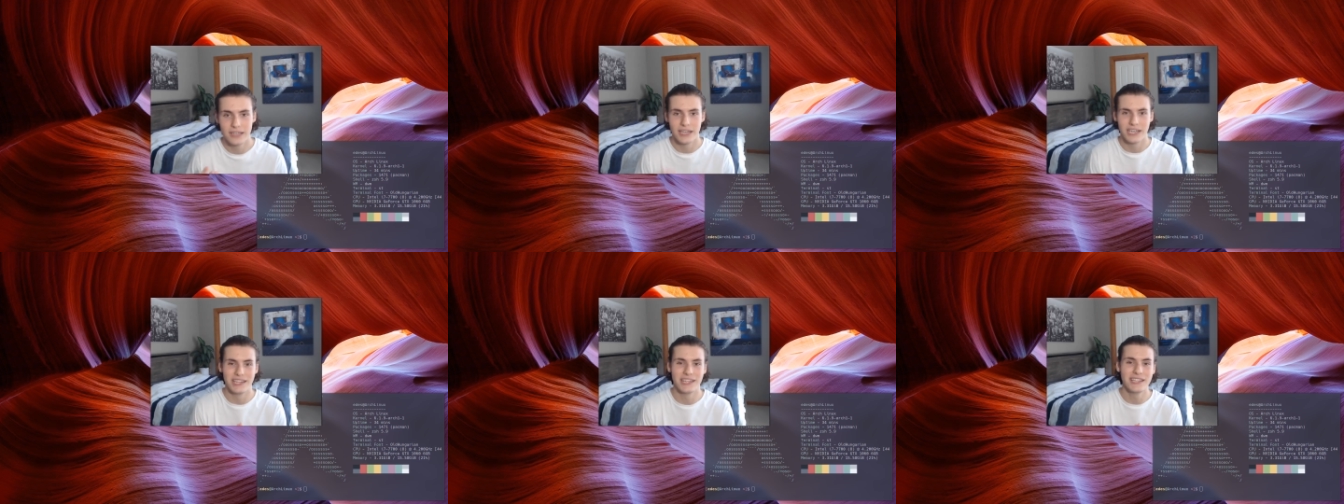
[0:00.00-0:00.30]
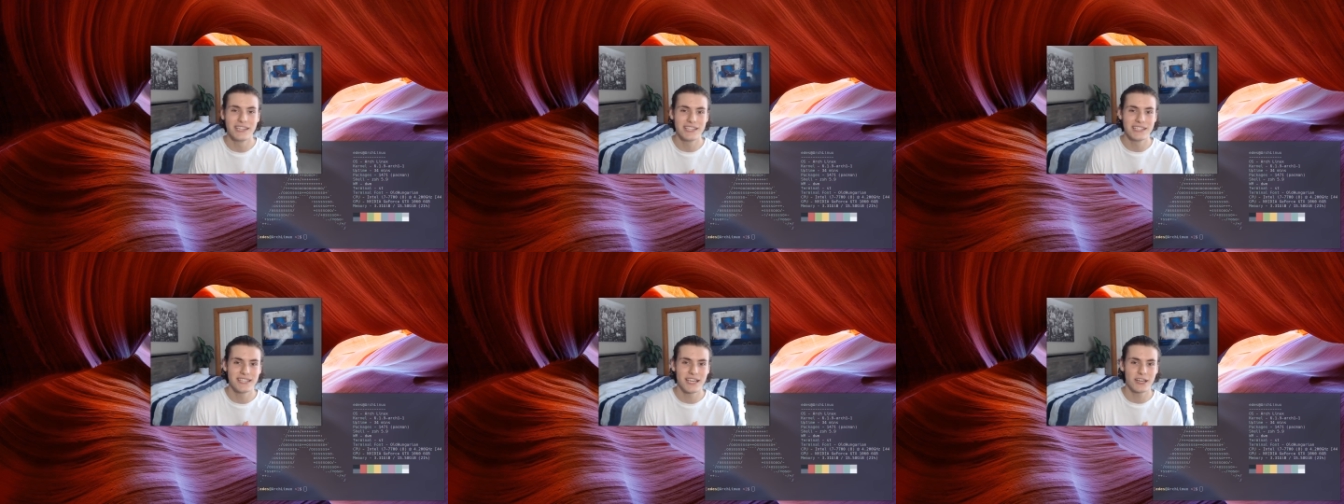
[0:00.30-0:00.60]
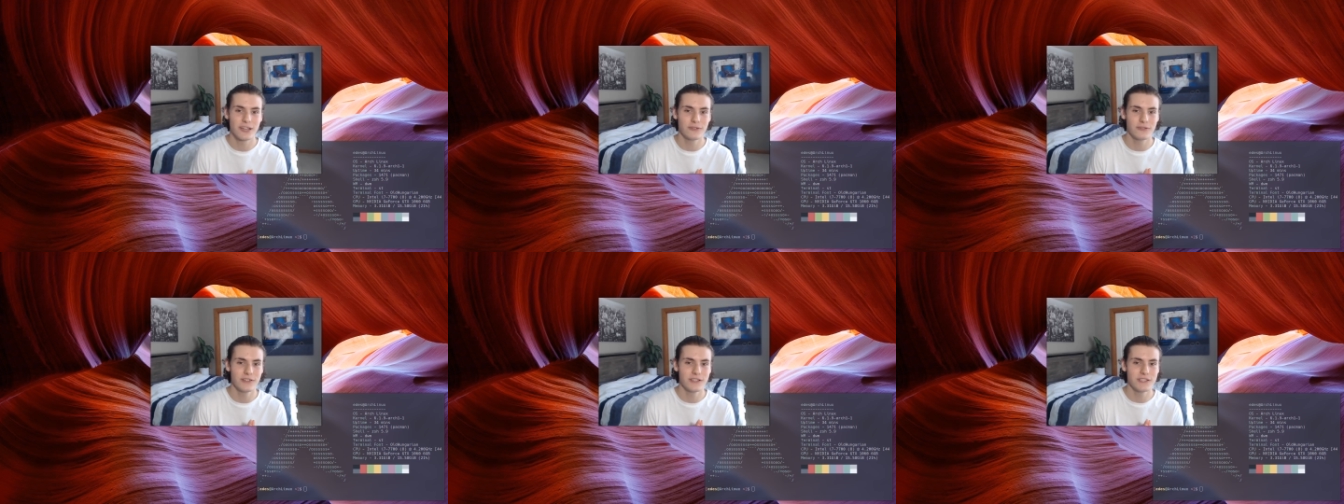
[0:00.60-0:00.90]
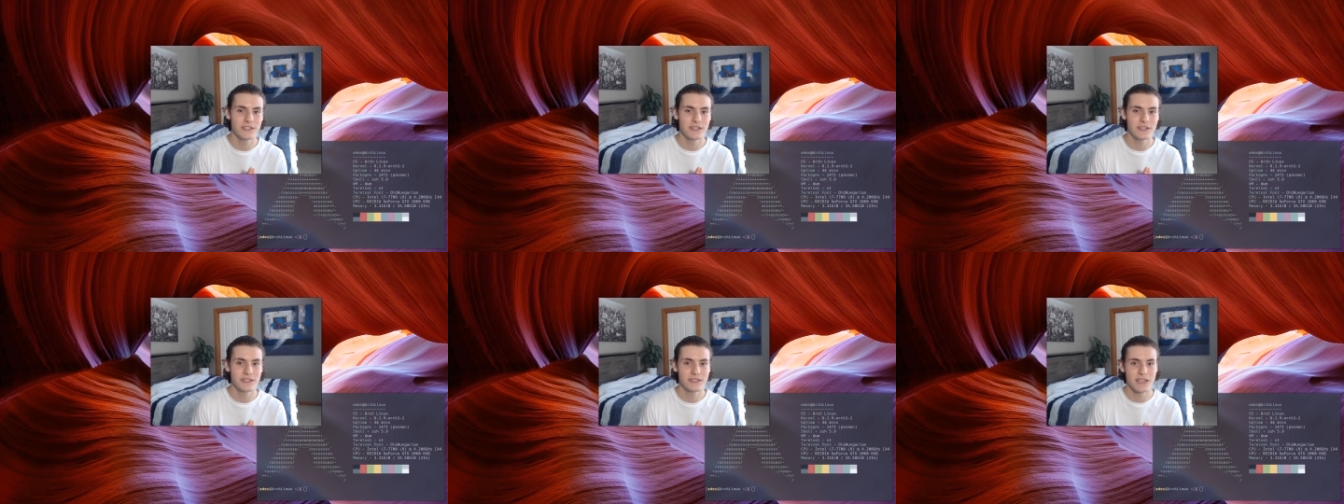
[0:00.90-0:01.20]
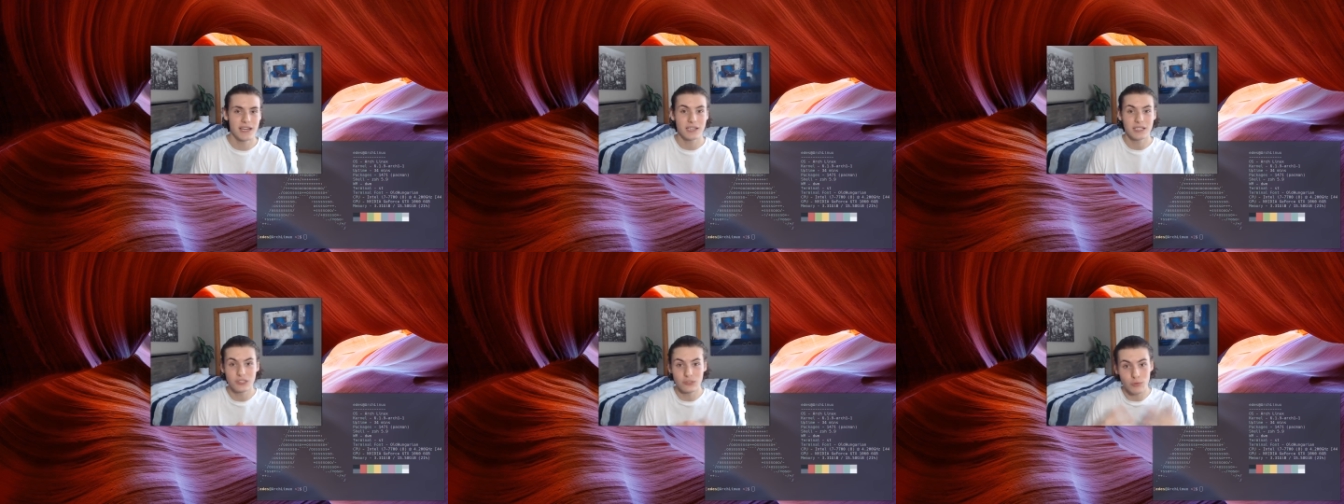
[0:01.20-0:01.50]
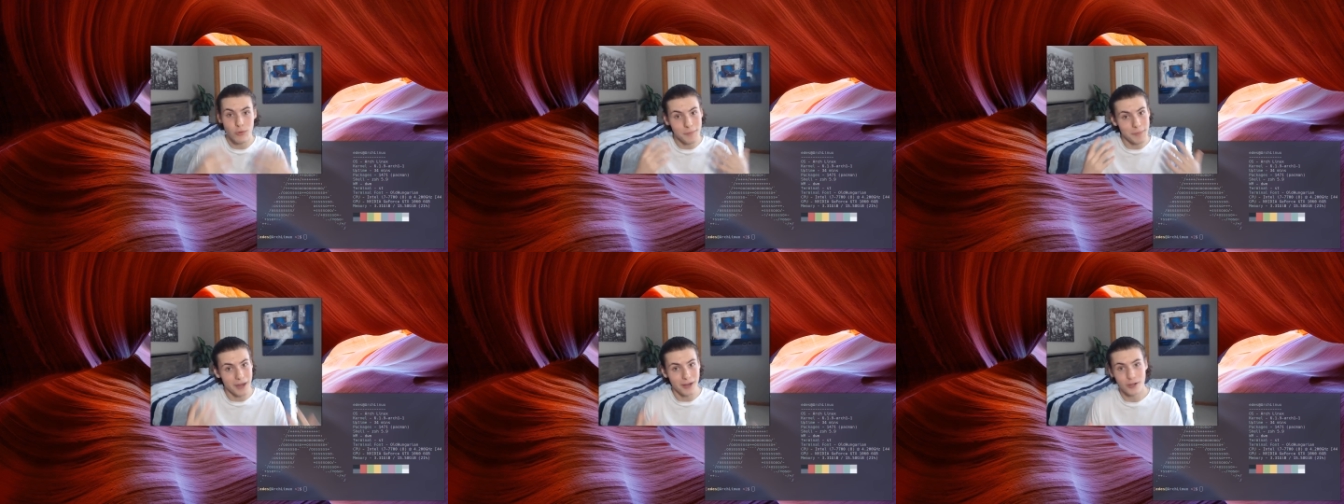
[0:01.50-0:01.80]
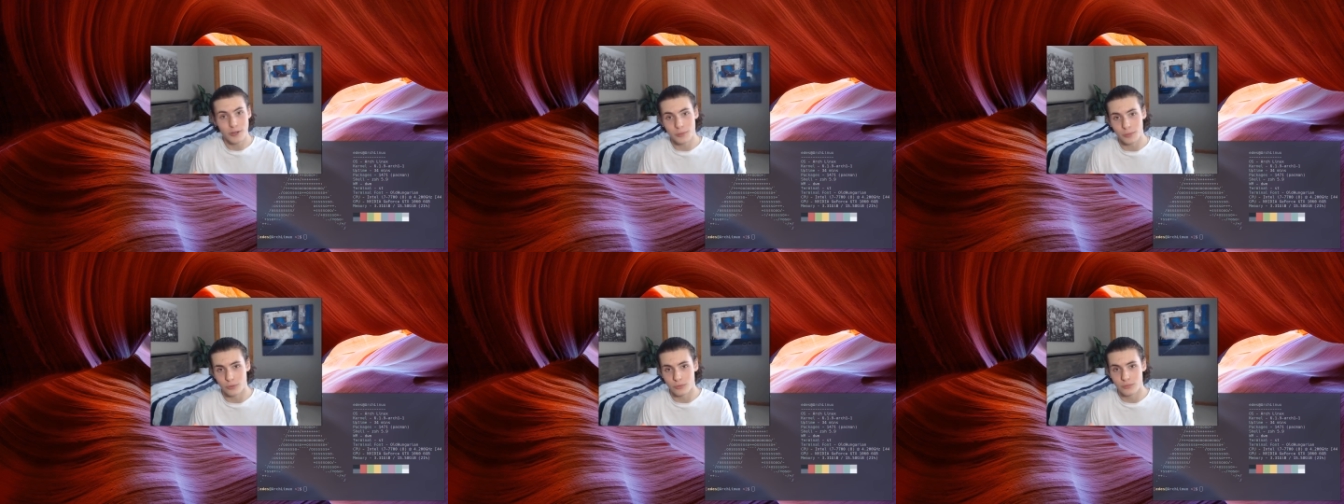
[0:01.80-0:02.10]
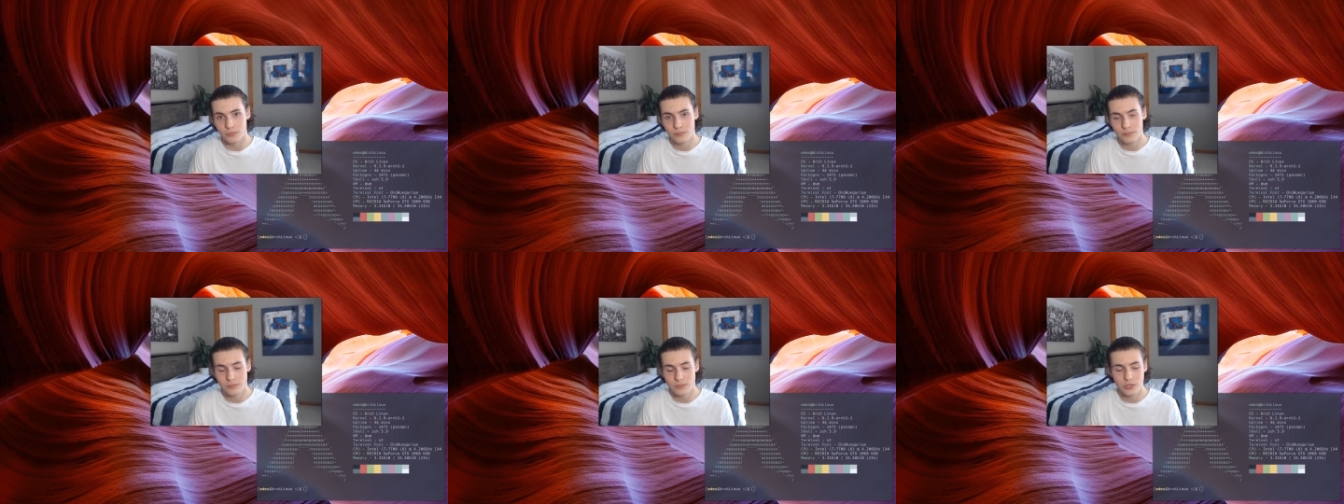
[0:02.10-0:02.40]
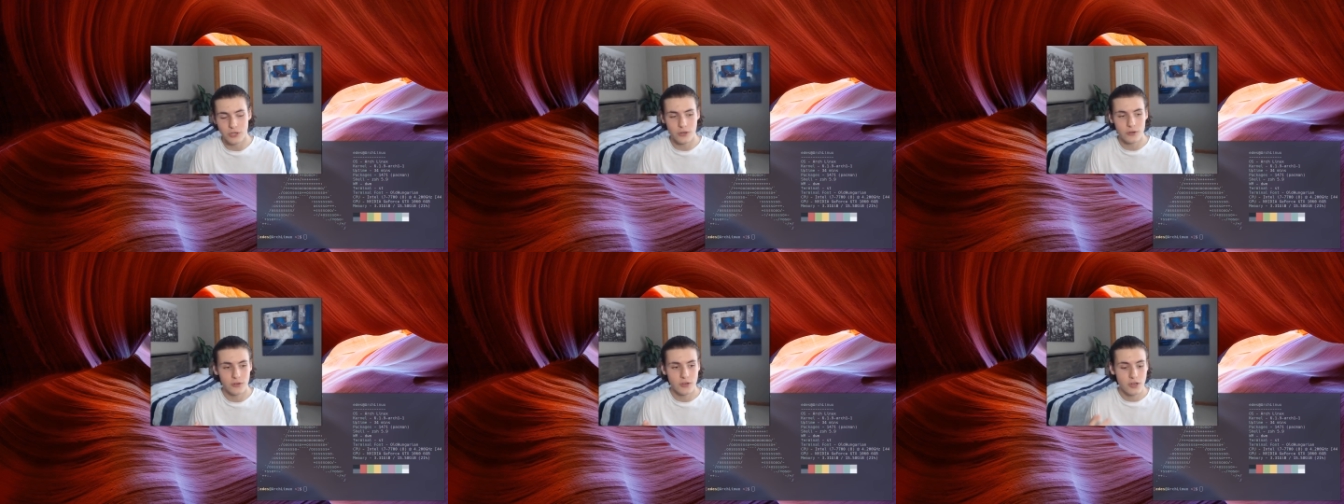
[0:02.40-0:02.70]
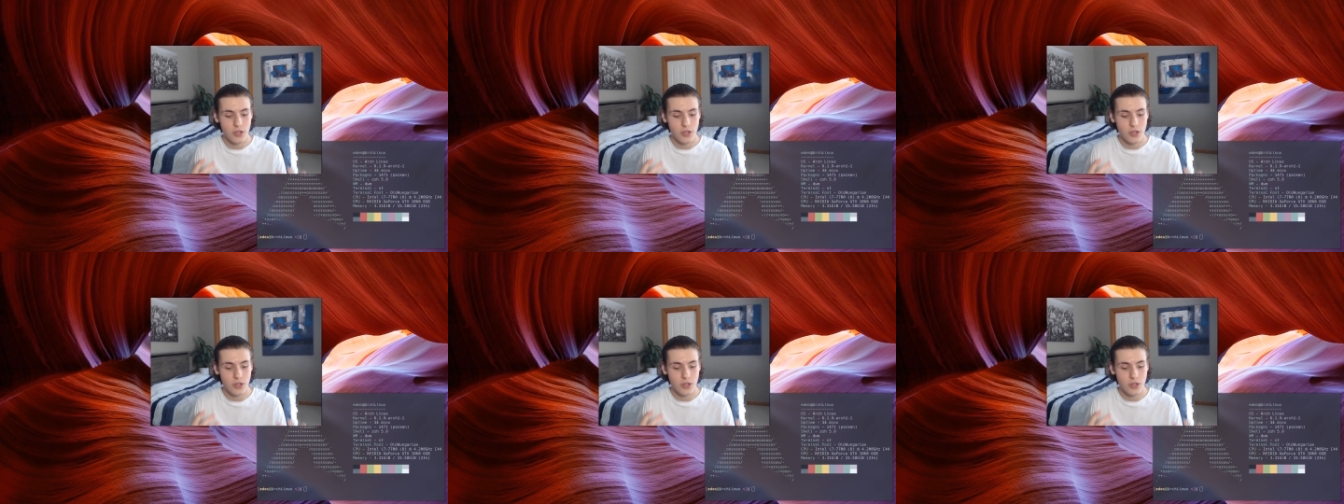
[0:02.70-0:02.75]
And then the second reason is that it's repairable, you know?